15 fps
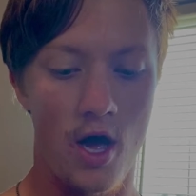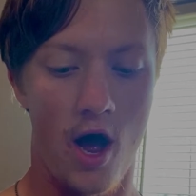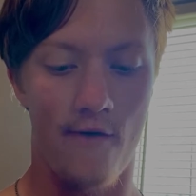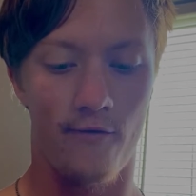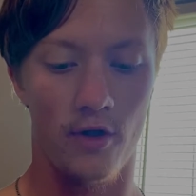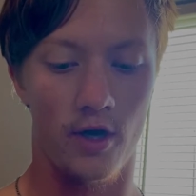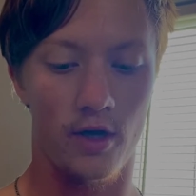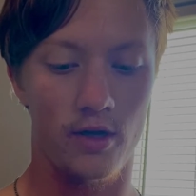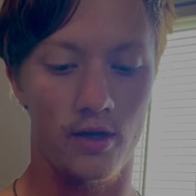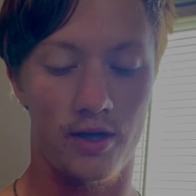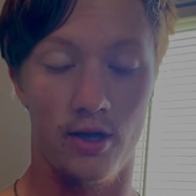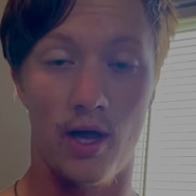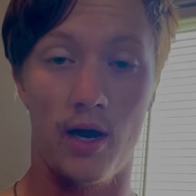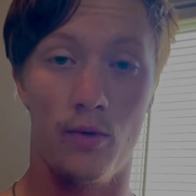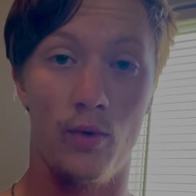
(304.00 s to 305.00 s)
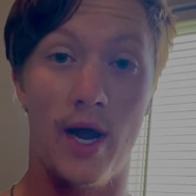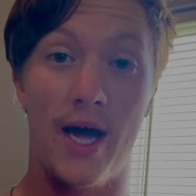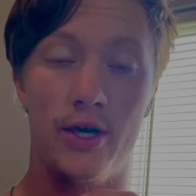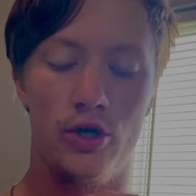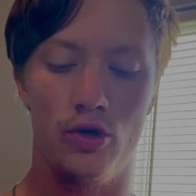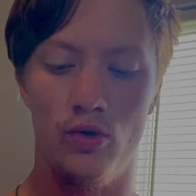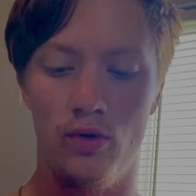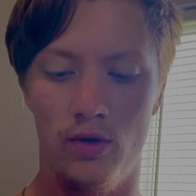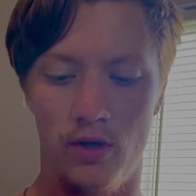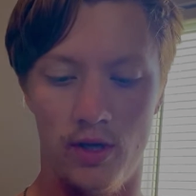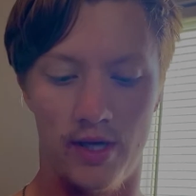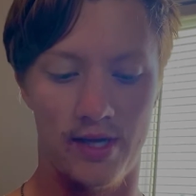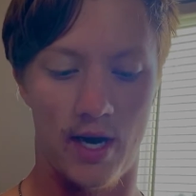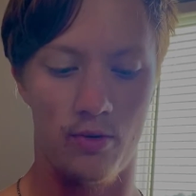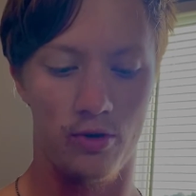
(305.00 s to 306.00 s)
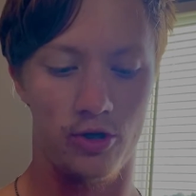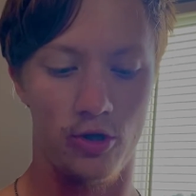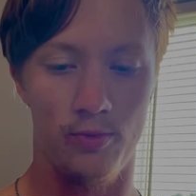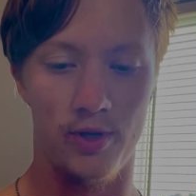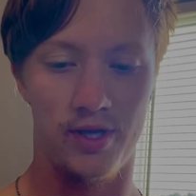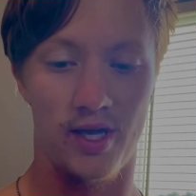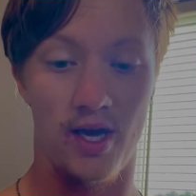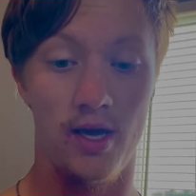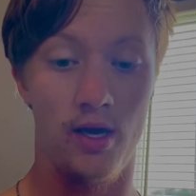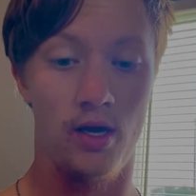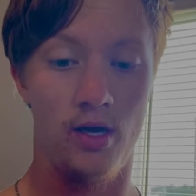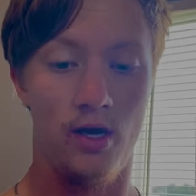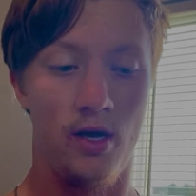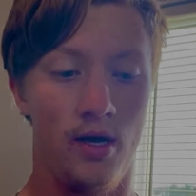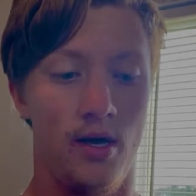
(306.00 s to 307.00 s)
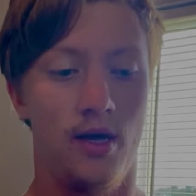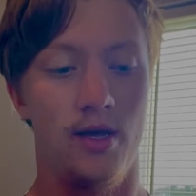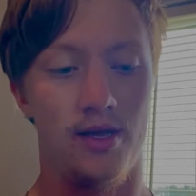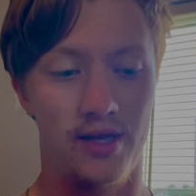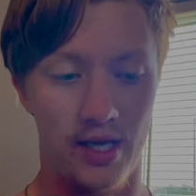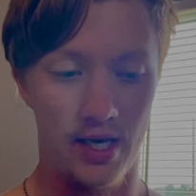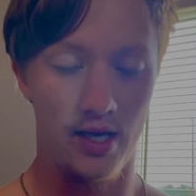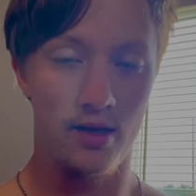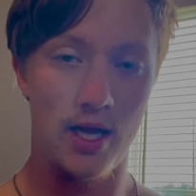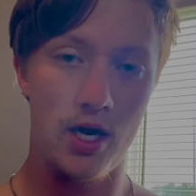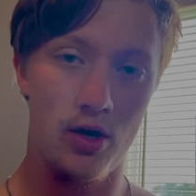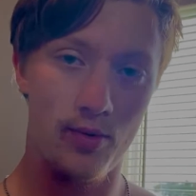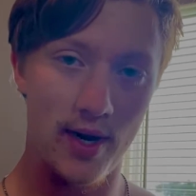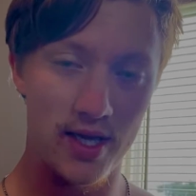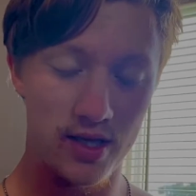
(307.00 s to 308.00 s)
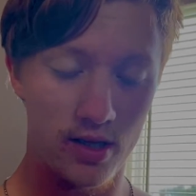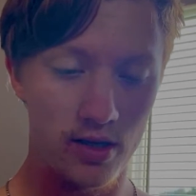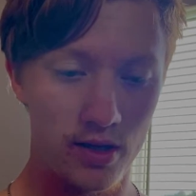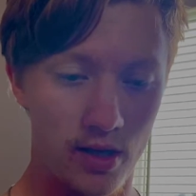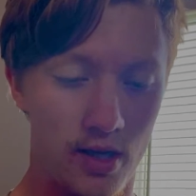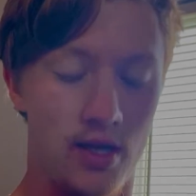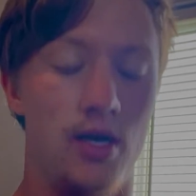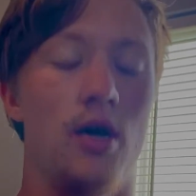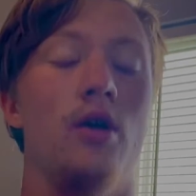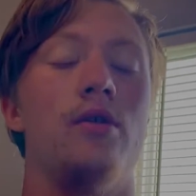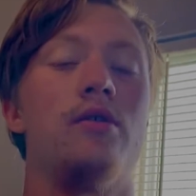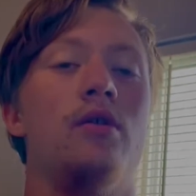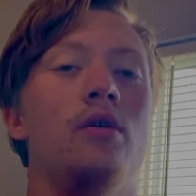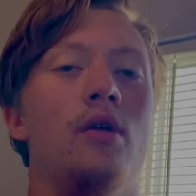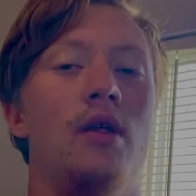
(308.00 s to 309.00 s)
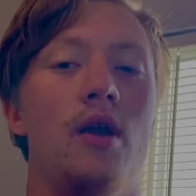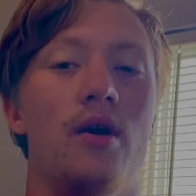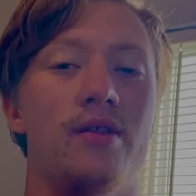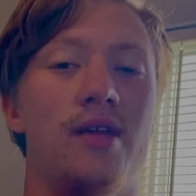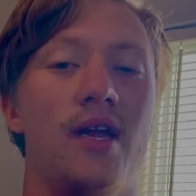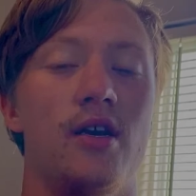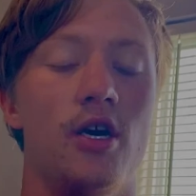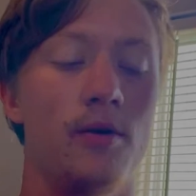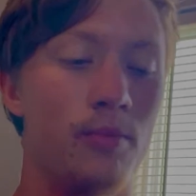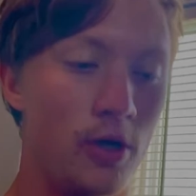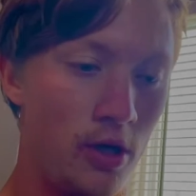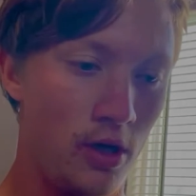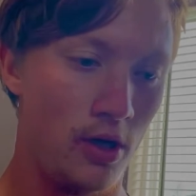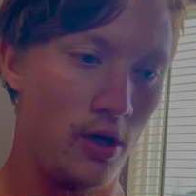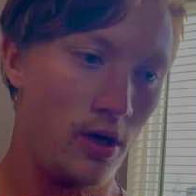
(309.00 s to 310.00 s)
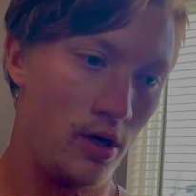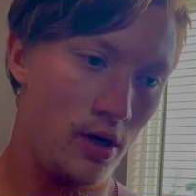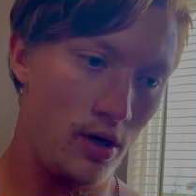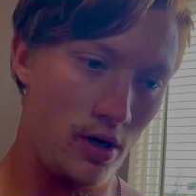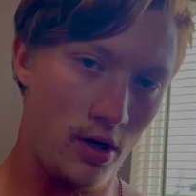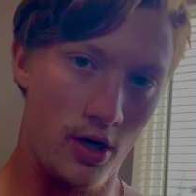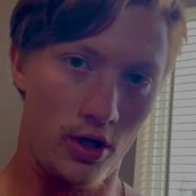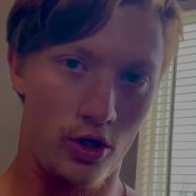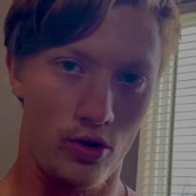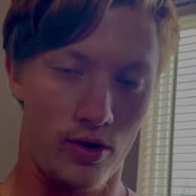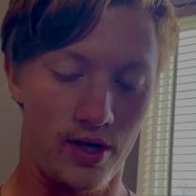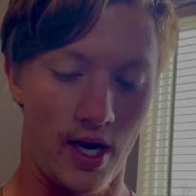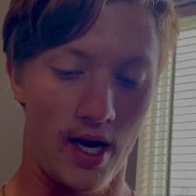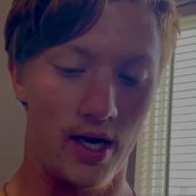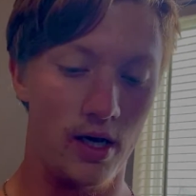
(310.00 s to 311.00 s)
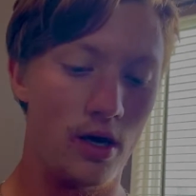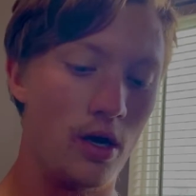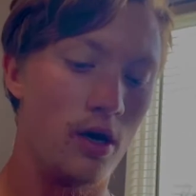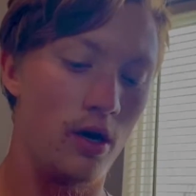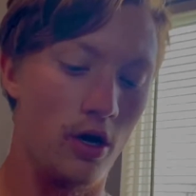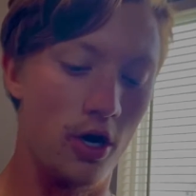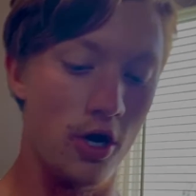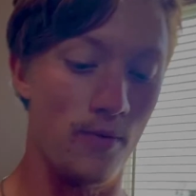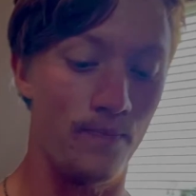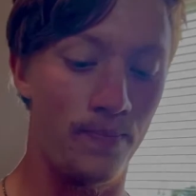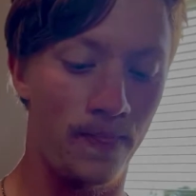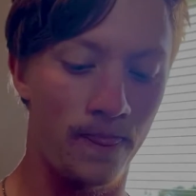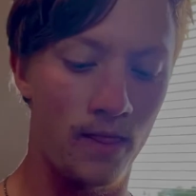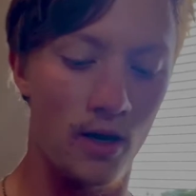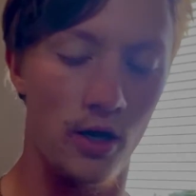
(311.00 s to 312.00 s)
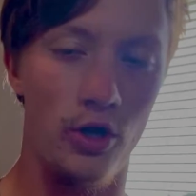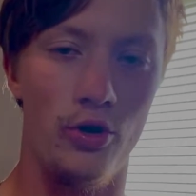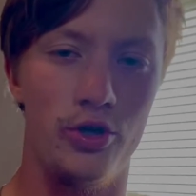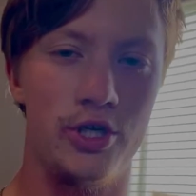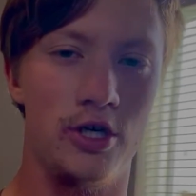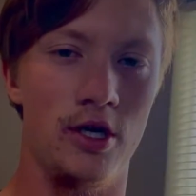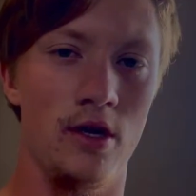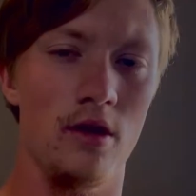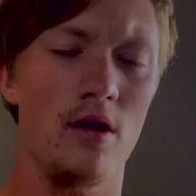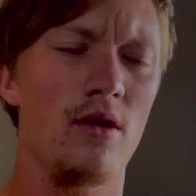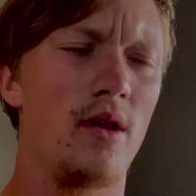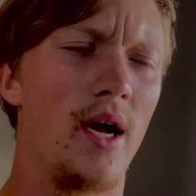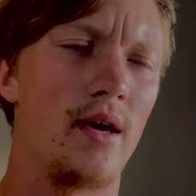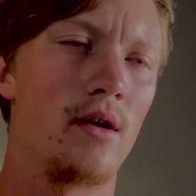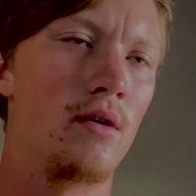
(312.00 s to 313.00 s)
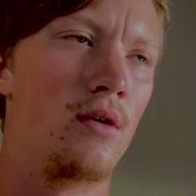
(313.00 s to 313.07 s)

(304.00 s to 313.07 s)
I feel like, like what I do is I will superset sitting lateral raises, and then I'll stand up and do standing. A little like